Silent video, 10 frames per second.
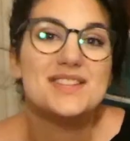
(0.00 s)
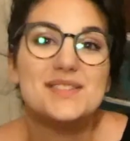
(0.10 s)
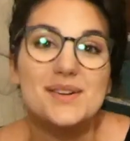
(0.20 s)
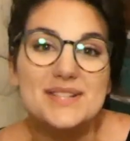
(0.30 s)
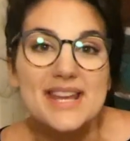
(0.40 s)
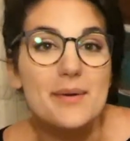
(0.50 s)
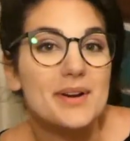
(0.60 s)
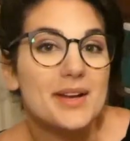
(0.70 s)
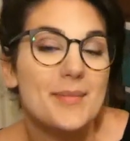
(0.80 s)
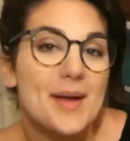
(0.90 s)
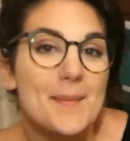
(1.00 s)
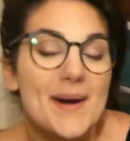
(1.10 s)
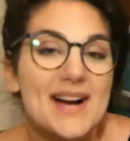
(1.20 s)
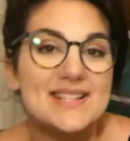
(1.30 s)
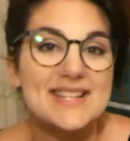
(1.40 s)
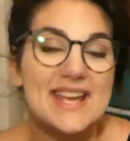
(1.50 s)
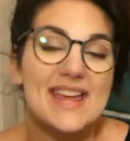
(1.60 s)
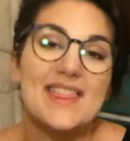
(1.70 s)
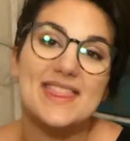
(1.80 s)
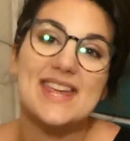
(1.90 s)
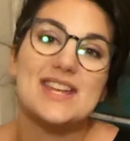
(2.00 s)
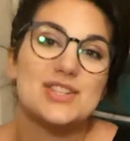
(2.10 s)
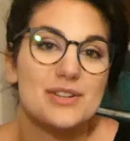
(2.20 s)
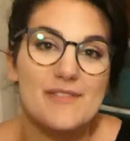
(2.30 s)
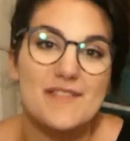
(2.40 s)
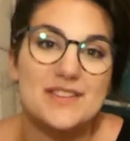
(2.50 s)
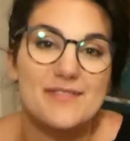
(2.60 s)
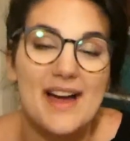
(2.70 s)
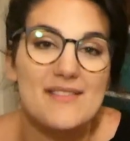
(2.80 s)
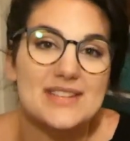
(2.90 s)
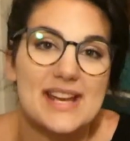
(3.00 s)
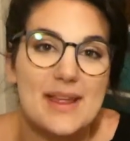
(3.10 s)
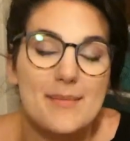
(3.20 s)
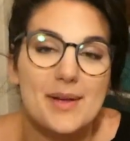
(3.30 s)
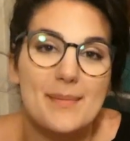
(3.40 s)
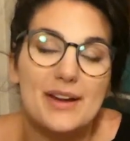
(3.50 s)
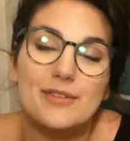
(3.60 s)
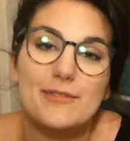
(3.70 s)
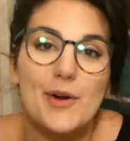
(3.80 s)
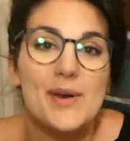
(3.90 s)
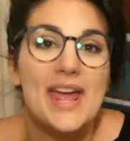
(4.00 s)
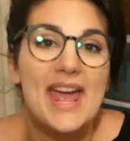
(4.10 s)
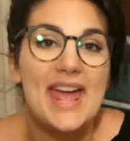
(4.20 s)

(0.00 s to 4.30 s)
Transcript: So today we're going to be unboxing the Shure 55 dynamic microphone,